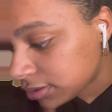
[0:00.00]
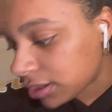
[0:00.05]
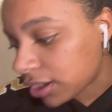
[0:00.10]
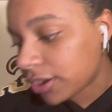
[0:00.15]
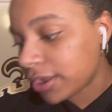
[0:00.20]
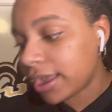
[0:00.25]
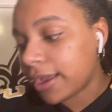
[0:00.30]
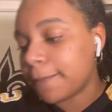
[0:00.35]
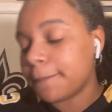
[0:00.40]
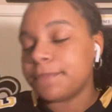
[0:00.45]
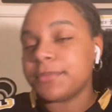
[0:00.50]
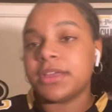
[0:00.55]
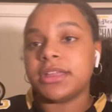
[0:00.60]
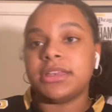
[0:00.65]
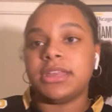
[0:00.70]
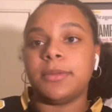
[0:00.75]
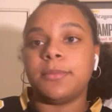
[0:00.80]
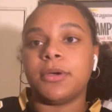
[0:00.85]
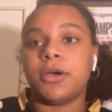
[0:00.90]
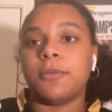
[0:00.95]
Oh yeah,
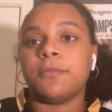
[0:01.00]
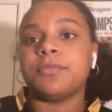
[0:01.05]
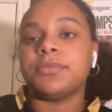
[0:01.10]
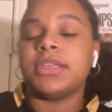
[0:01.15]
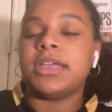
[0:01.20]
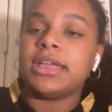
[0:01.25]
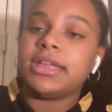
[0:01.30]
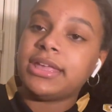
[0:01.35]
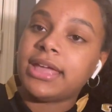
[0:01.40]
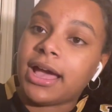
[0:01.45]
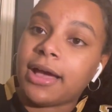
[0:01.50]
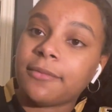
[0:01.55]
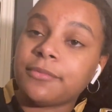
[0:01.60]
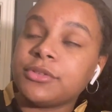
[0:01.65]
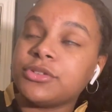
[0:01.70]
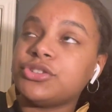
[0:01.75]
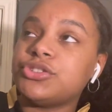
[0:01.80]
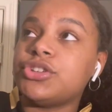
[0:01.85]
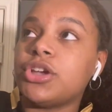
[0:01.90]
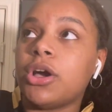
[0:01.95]
Adebo. Yeah,
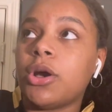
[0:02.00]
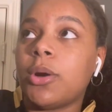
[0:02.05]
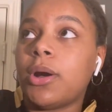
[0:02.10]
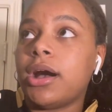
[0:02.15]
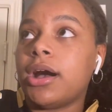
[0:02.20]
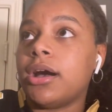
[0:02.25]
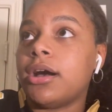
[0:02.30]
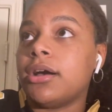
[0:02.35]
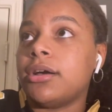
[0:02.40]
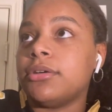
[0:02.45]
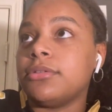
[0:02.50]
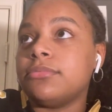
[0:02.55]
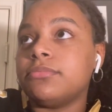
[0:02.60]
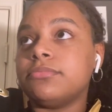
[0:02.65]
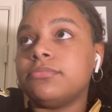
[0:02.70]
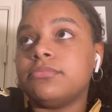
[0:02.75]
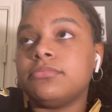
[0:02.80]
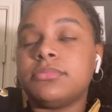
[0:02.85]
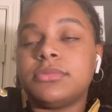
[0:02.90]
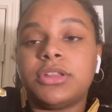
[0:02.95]
so
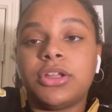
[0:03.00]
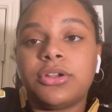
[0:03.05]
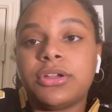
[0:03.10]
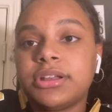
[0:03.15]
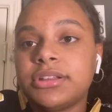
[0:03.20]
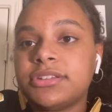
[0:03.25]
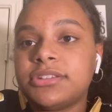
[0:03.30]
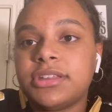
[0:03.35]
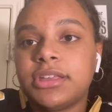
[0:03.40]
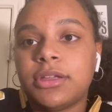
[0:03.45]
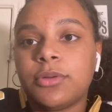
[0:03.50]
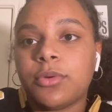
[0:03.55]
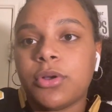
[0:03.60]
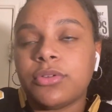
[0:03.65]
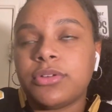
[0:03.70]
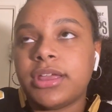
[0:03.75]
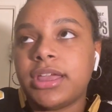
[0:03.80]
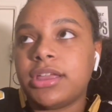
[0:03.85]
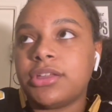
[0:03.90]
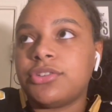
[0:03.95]
they're gonna see
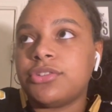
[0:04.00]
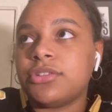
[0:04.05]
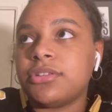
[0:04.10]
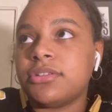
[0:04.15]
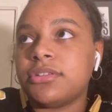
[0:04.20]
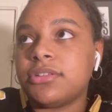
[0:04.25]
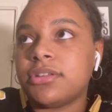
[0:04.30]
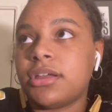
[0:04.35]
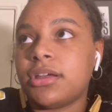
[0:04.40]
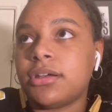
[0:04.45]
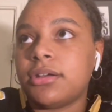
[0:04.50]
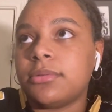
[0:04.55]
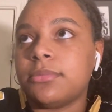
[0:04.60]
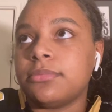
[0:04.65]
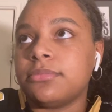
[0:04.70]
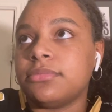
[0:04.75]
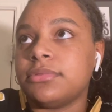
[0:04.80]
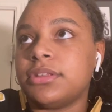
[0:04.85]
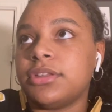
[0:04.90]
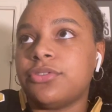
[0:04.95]
rotations,
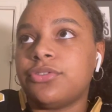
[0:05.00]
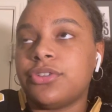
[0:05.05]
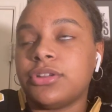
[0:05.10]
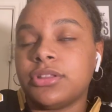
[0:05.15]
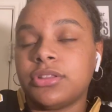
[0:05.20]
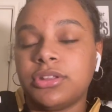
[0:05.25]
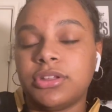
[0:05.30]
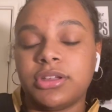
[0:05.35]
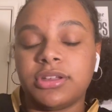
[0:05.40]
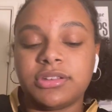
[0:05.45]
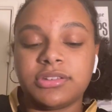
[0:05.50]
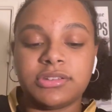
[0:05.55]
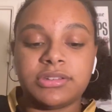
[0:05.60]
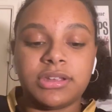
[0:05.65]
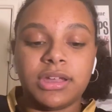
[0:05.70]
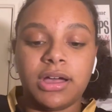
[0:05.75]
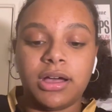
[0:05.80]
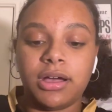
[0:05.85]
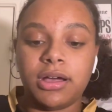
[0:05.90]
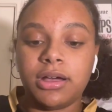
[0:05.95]
different
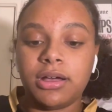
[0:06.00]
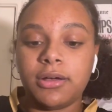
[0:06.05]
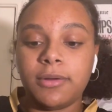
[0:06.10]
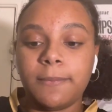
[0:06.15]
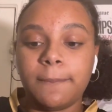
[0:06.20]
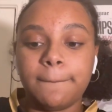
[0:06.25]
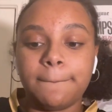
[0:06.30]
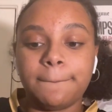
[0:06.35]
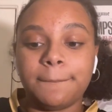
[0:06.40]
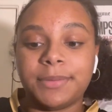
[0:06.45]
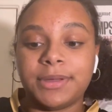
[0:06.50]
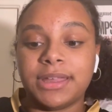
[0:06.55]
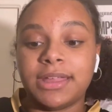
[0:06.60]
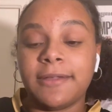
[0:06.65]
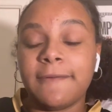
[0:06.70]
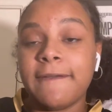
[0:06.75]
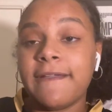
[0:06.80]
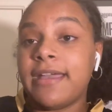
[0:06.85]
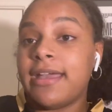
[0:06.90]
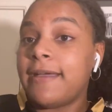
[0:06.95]
looks, but
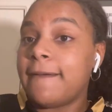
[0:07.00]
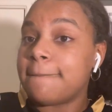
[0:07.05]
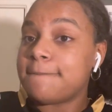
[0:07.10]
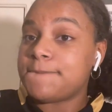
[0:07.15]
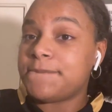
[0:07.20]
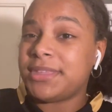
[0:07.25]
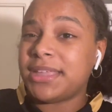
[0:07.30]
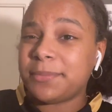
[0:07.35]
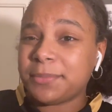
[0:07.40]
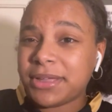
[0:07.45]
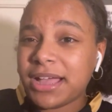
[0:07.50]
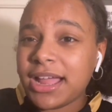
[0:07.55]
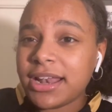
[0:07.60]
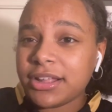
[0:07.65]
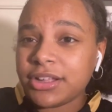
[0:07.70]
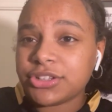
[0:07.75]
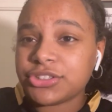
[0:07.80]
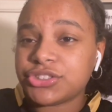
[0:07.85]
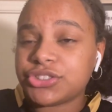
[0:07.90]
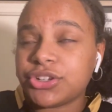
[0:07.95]
I'm
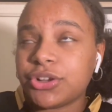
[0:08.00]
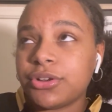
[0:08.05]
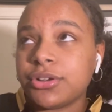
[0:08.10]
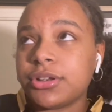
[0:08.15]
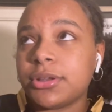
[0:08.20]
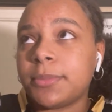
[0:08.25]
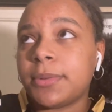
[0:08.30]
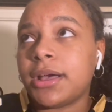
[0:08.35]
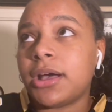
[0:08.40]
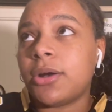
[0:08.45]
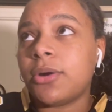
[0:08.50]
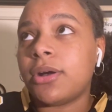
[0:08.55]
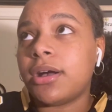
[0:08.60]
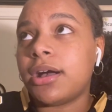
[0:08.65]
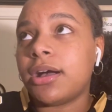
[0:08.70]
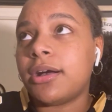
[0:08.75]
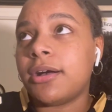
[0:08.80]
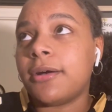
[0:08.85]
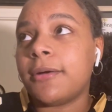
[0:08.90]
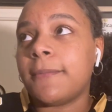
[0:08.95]
kind of concerned
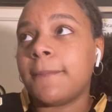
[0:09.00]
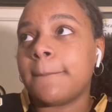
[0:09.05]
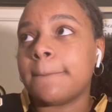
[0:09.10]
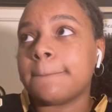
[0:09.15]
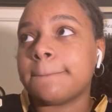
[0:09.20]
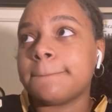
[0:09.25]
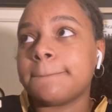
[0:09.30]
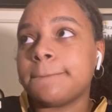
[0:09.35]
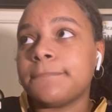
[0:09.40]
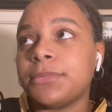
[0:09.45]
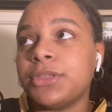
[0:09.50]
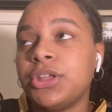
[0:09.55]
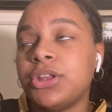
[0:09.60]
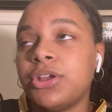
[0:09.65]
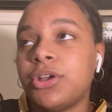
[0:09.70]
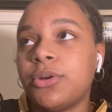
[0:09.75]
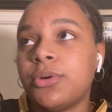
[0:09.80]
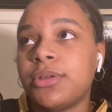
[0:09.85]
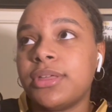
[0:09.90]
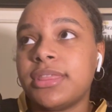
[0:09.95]
about
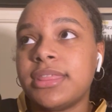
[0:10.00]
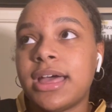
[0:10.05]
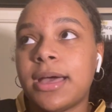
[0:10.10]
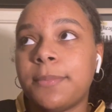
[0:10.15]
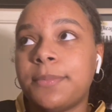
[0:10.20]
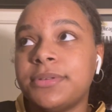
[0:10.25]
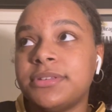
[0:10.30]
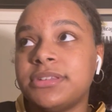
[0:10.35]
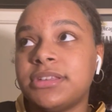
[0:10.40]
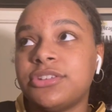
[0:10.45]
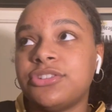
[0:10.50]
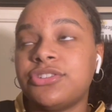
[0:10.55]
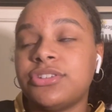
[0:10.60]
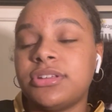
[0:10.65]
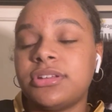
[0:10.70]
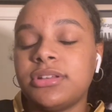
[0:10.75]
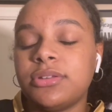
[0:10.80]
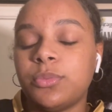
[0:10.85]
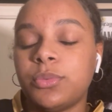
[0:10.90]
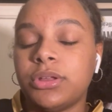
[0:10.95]
that
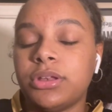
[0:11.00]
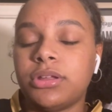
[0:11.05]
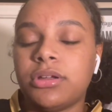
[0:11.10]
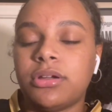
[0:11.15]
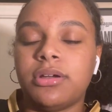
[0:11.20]
position.